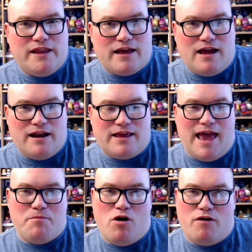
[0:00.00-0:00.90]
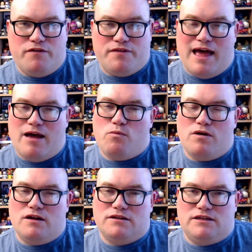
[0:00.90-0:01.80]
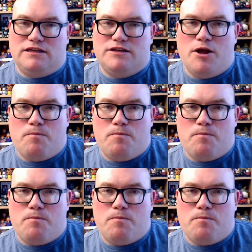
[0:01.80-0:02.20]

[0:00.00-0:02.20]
that kind of came off of that was this